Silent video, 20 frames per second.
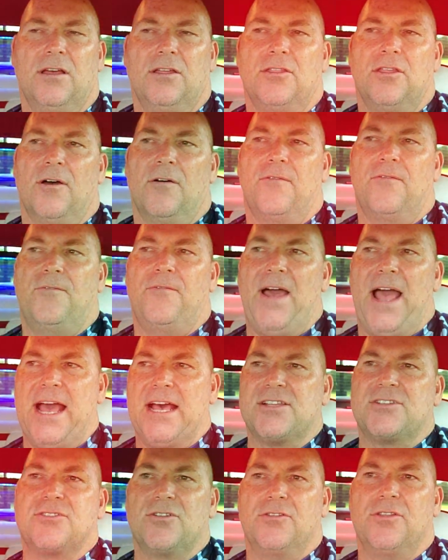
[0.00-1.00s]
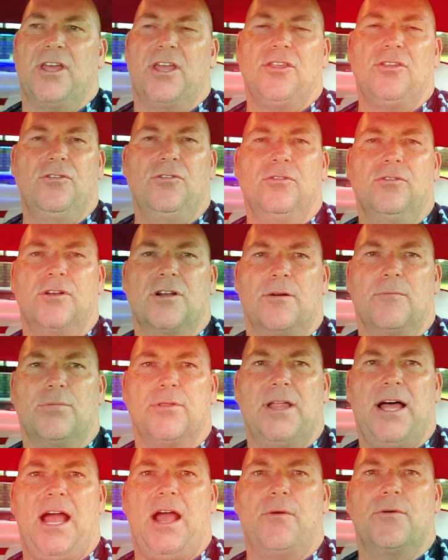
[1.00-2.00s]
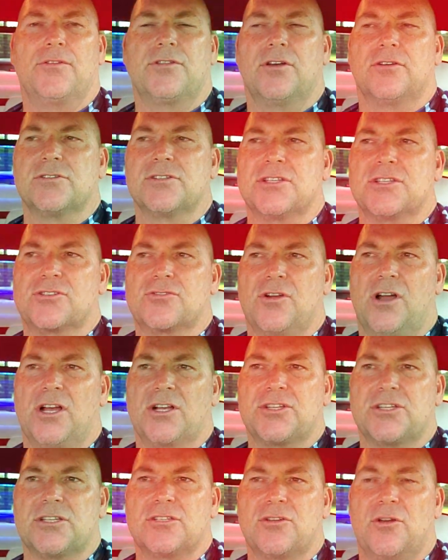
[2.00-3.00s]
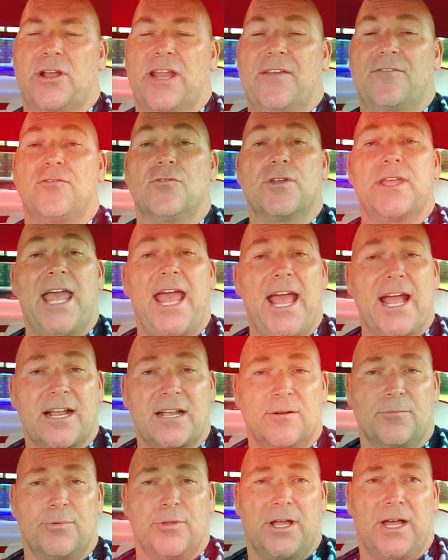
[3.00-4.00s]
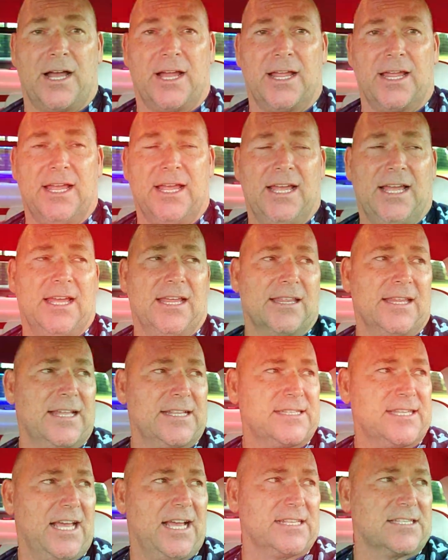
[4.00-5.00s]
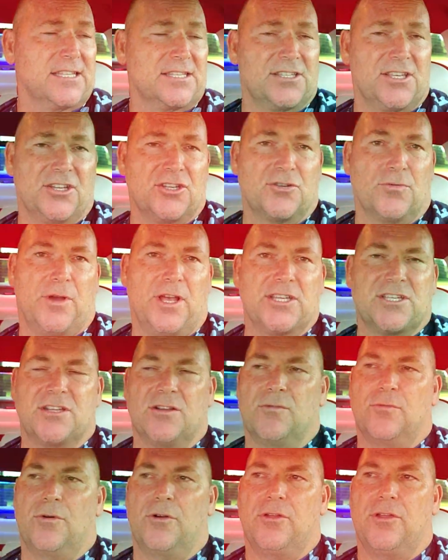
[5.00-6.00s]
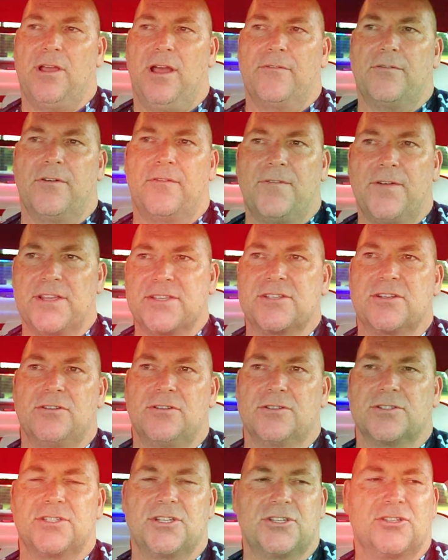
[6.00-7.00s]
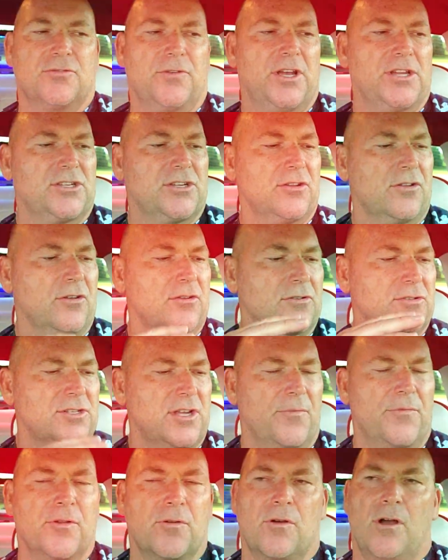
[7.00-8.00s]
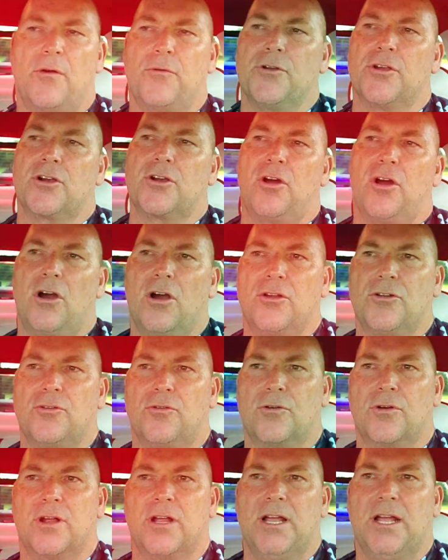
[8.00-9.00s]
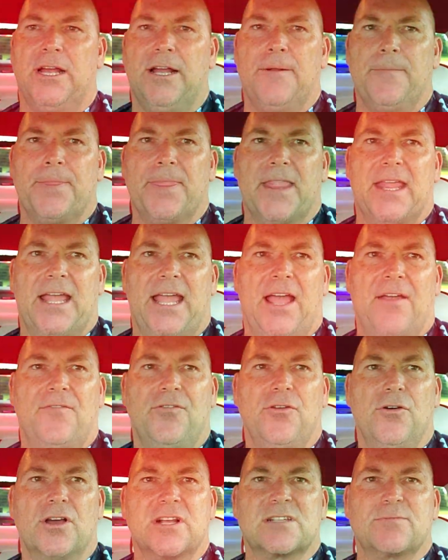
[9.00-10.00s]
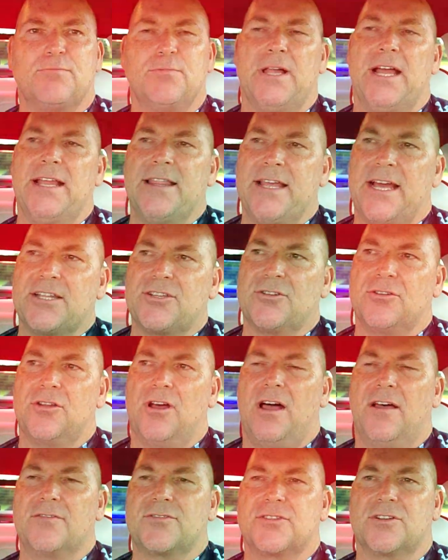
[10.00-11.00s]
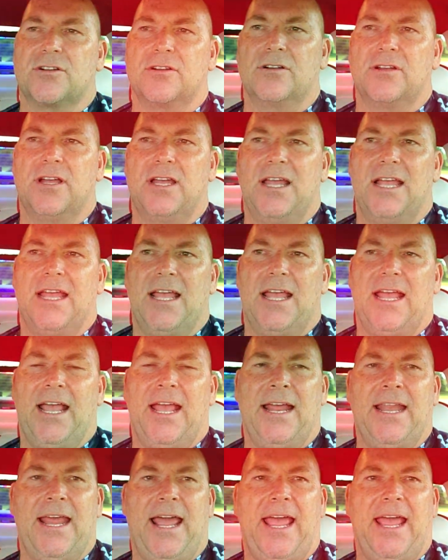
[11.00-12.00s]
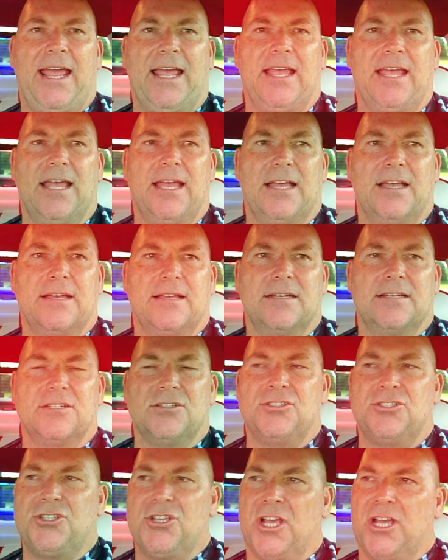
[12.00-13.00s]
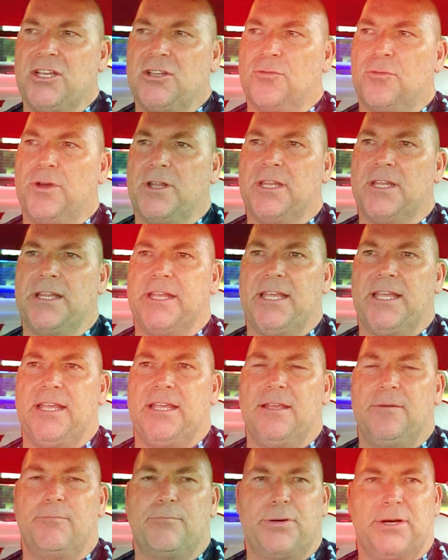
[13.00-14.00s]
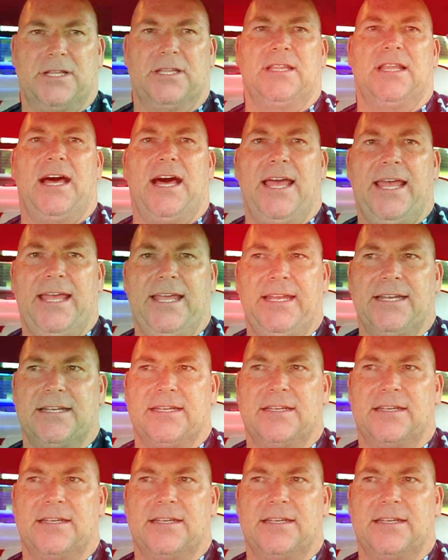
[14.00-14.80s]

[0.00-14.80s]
the faster that you comply with those instructions, or if you can't comply, let's say it's a situation where you have a physical situation, there's something wrong with your car door, if you explain that to an officer in a genuinely polite,